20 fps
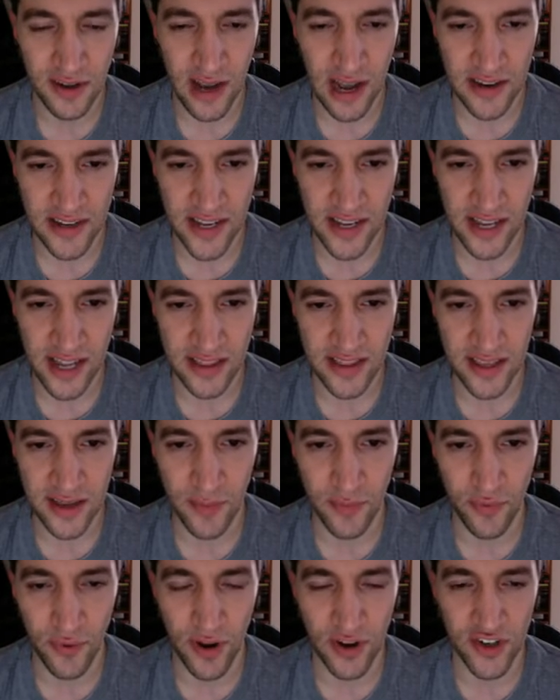I did get the
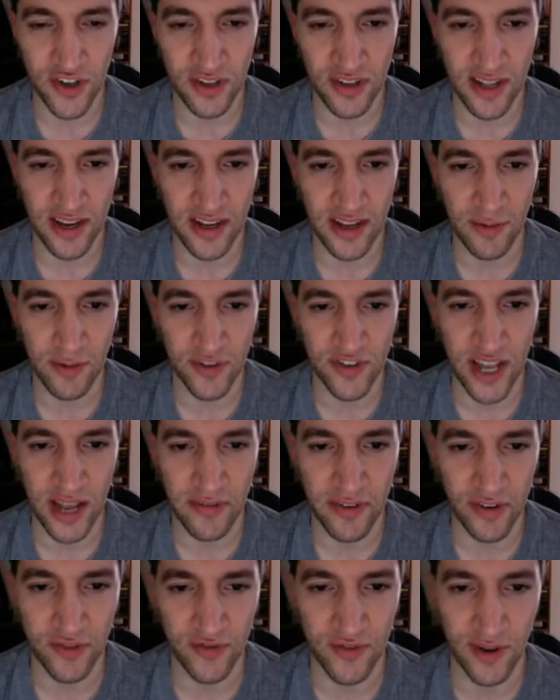impression that he was
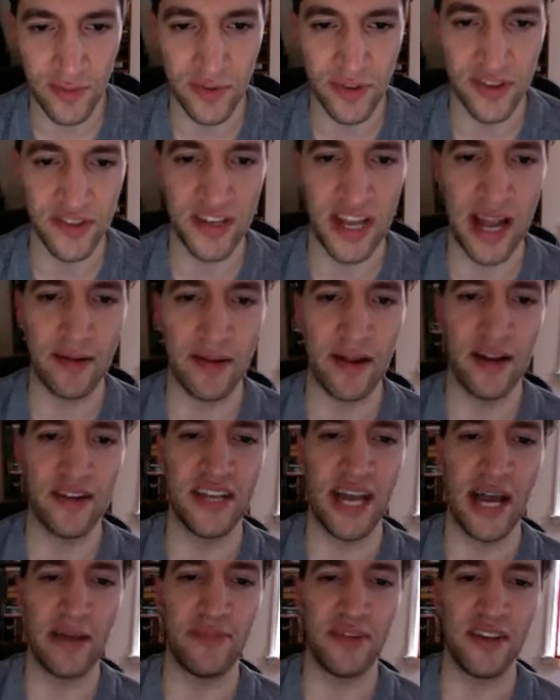having trouble
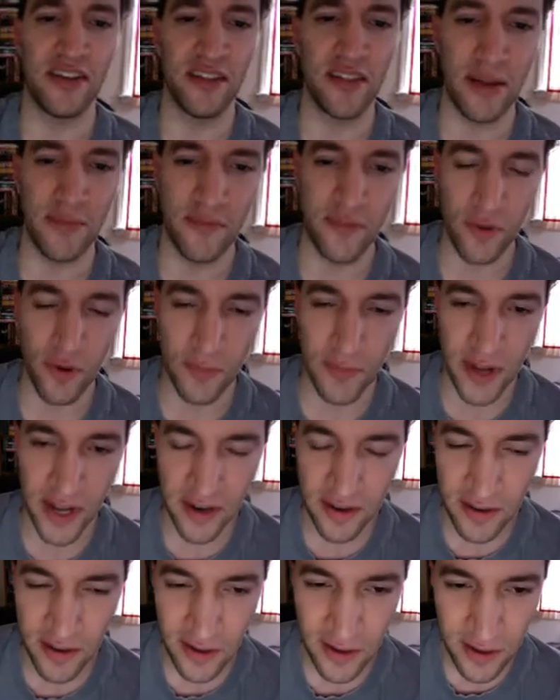adapting to that
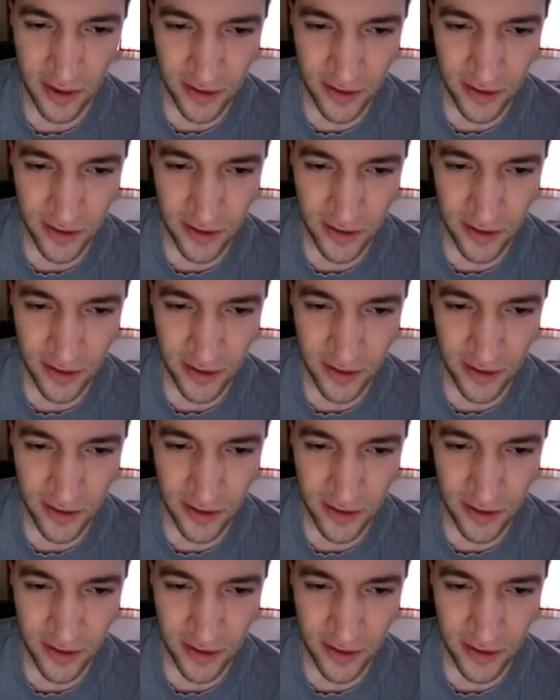format.